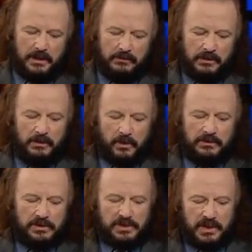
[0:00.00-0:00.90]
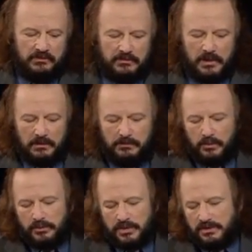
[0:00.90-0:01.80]
and I really wanted to give him a
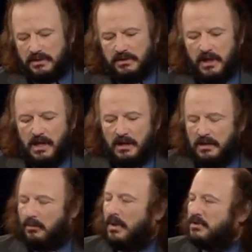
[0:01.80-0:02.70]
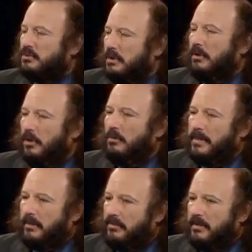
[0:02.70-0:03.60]
boost that there was real
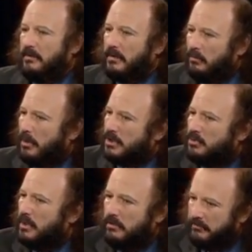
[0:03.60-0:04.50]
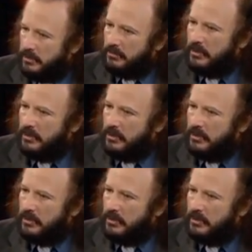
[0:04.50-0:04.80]
hope out there, there was a way